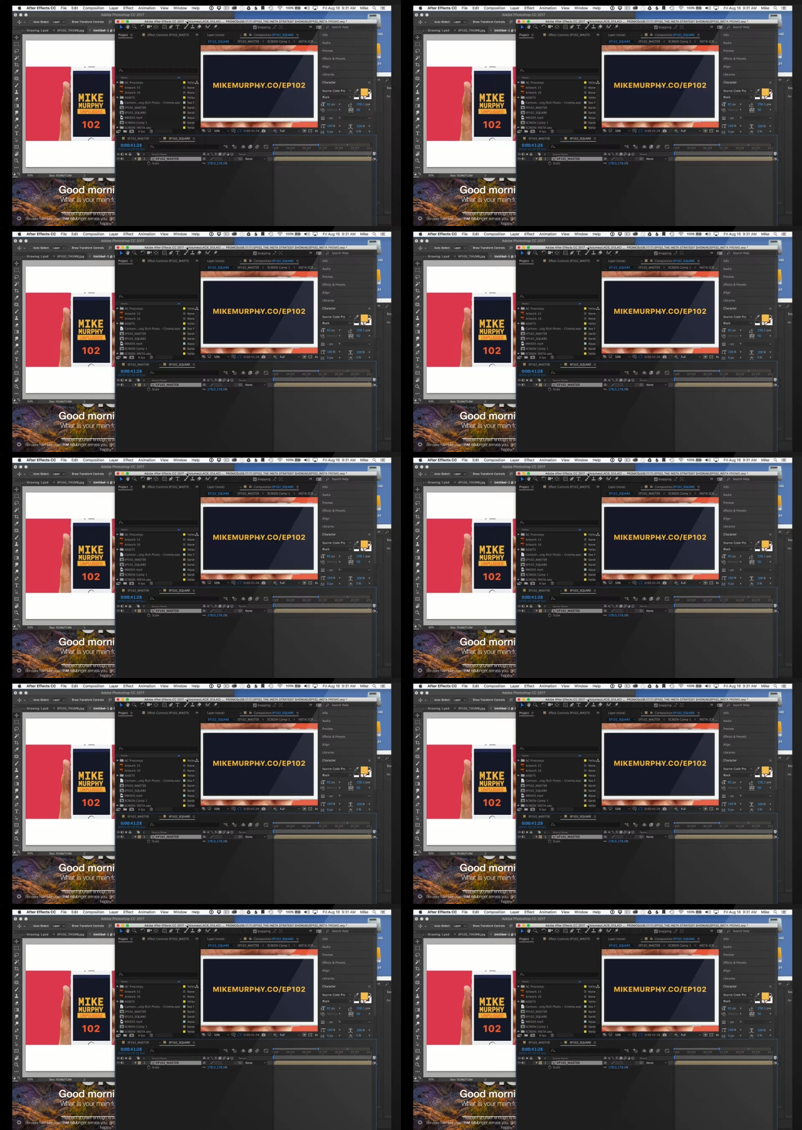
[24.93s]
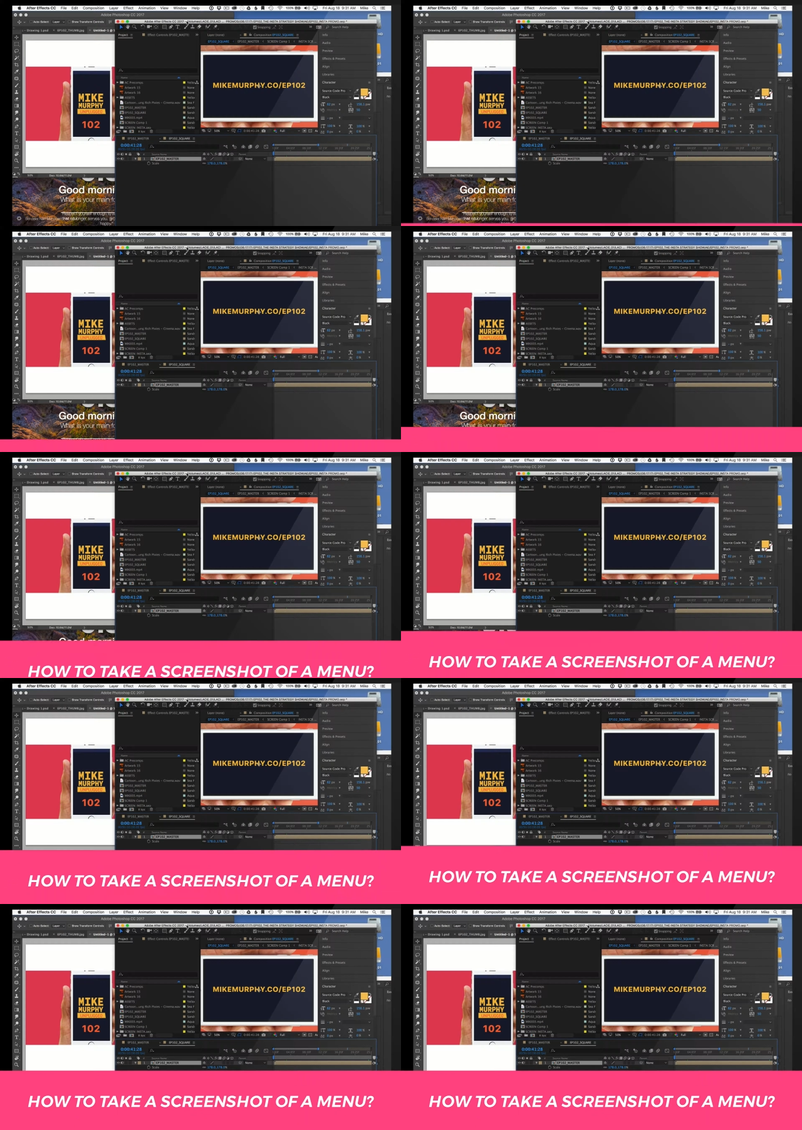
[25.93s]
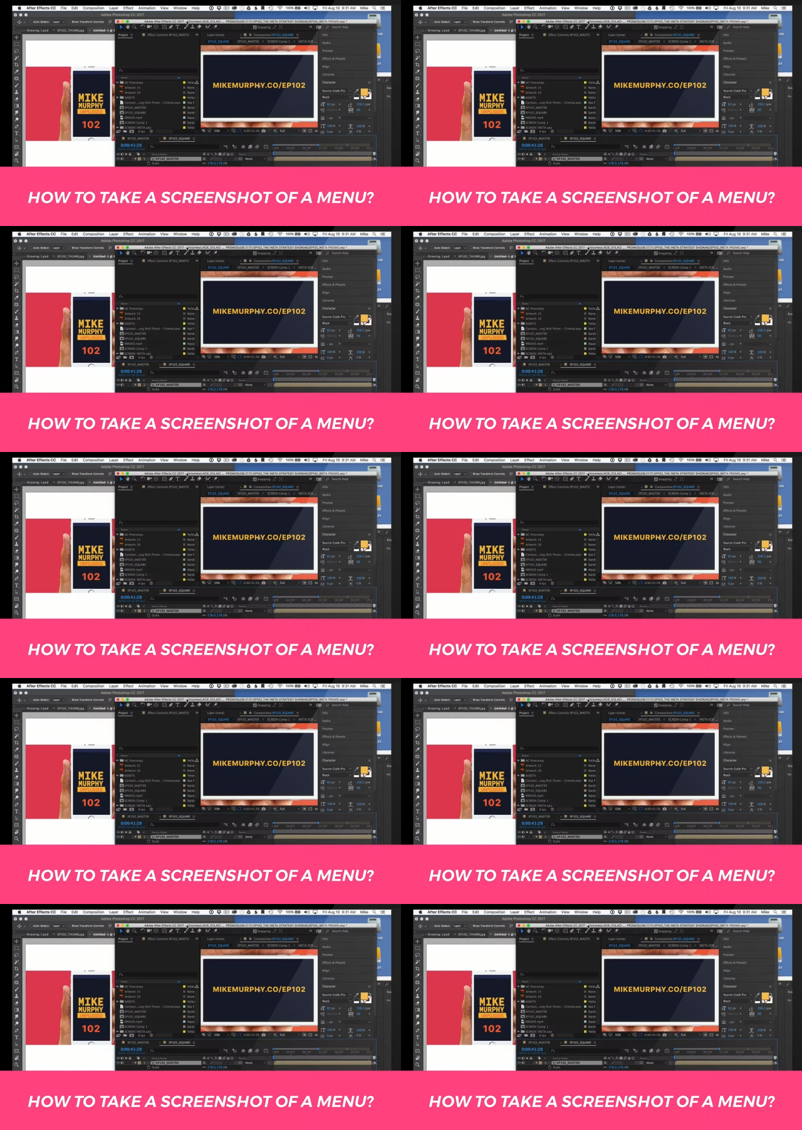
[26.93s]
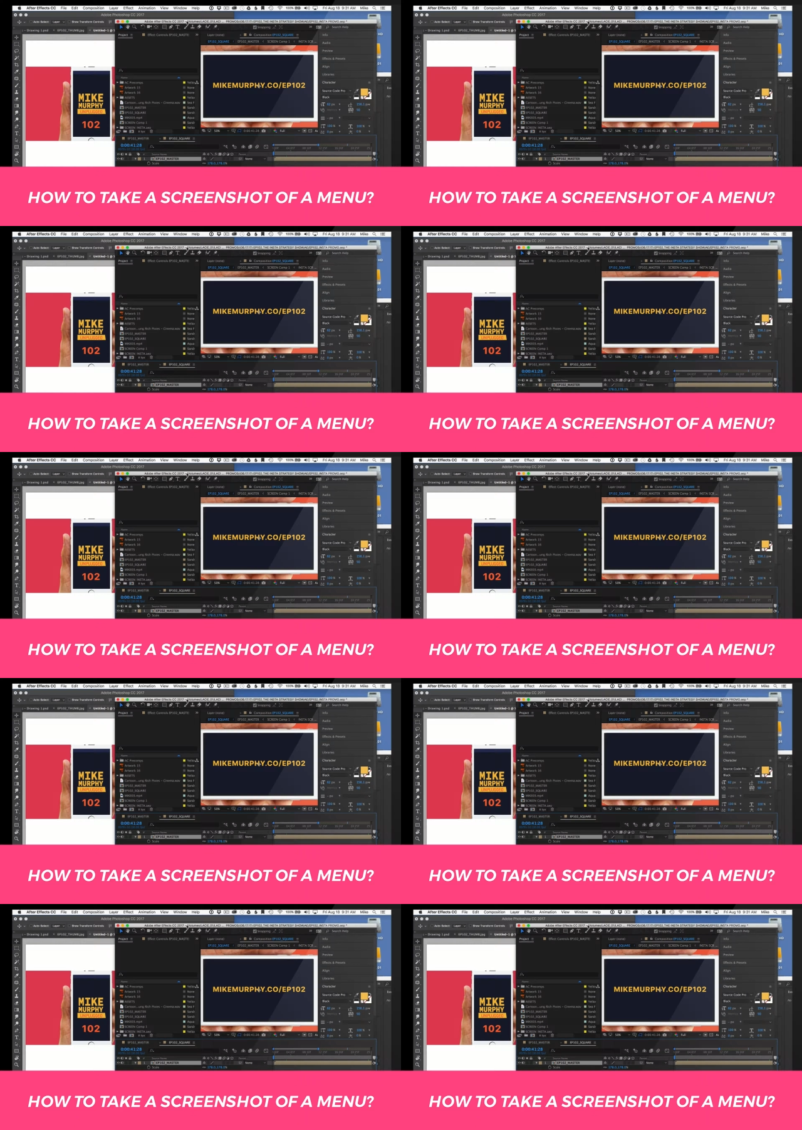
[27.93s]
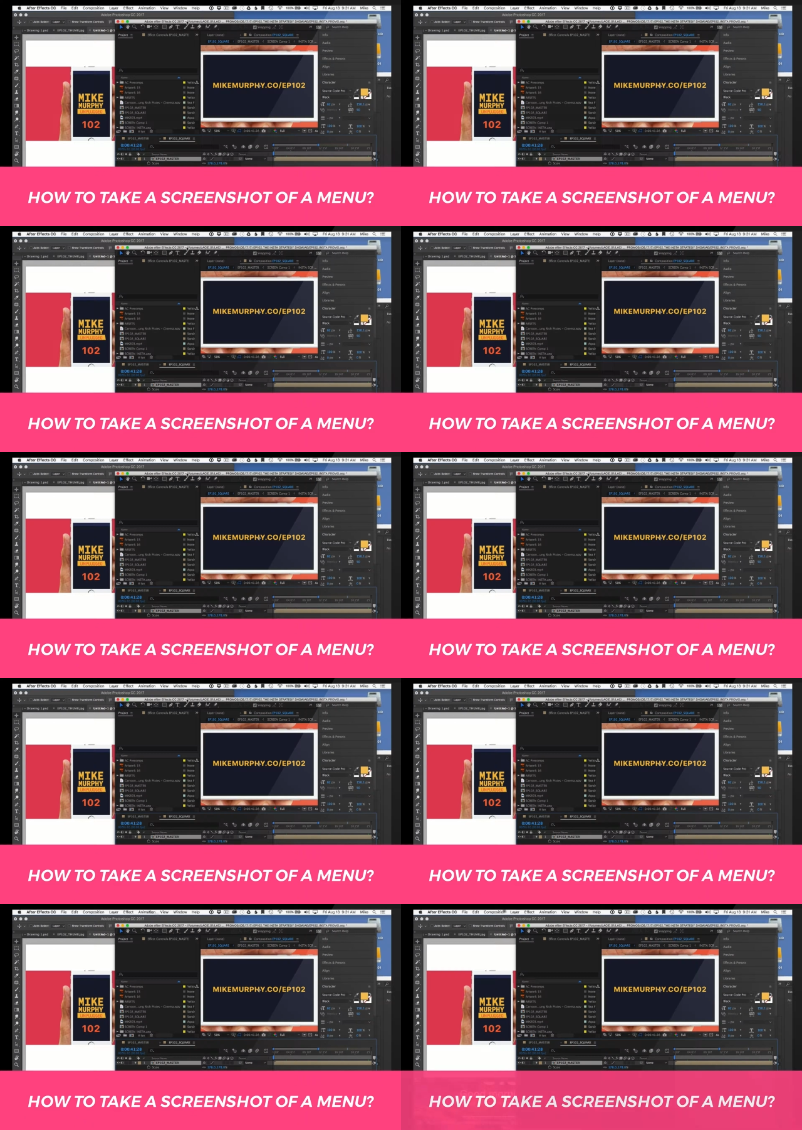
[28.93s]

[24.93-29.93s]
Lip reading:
[unreadable: no face in view]